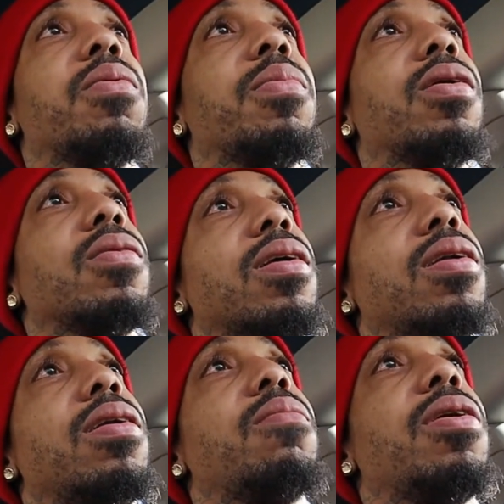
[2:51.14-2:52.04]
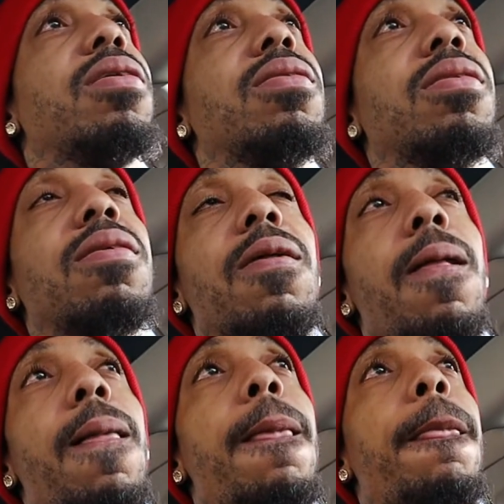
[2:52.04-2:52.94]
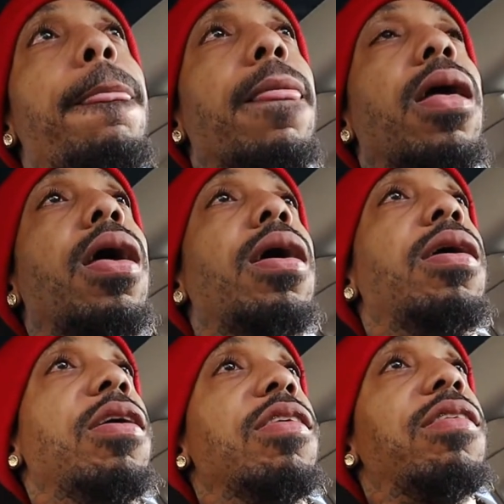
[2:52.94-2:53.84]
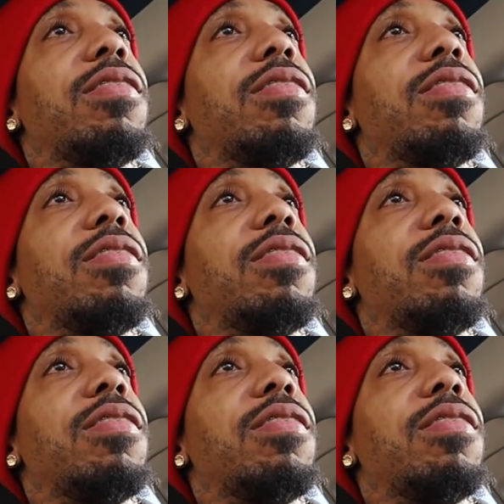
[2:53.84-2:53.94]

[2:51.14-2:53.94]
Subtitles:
about that, and I'm like, huh.